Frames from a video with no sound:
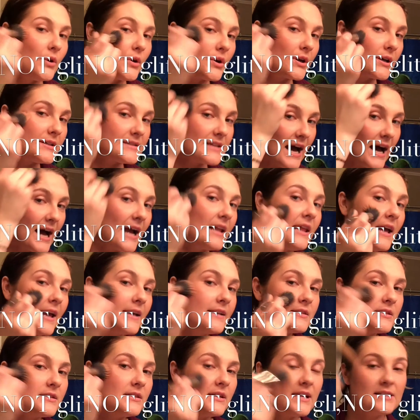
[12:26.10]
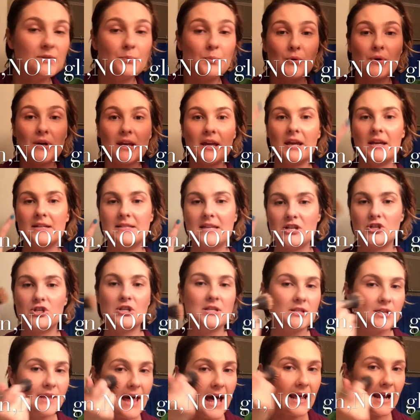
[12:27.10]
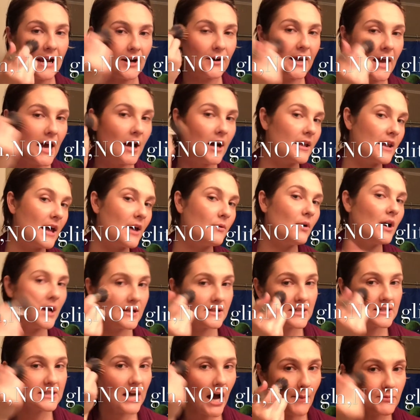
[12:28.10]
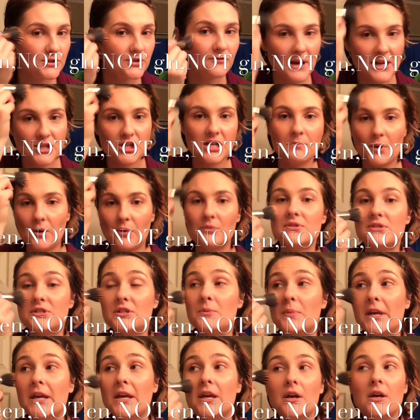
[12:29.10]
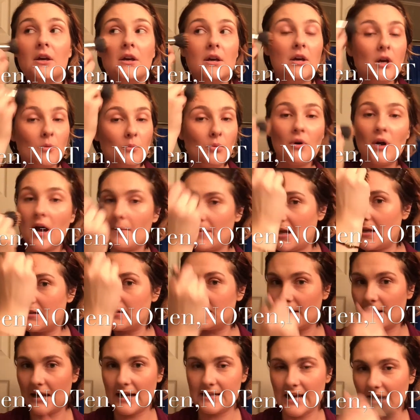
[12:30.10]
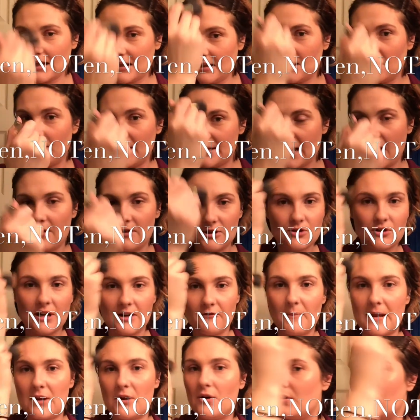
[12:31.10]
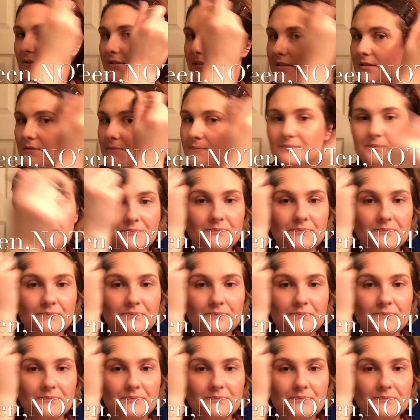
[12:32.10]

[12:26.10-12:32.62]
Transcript: Because a highlight is bringing attention to that area, and I want the tops of my cheekbones to be prominent. And then I take a little bit down the straight of my nose.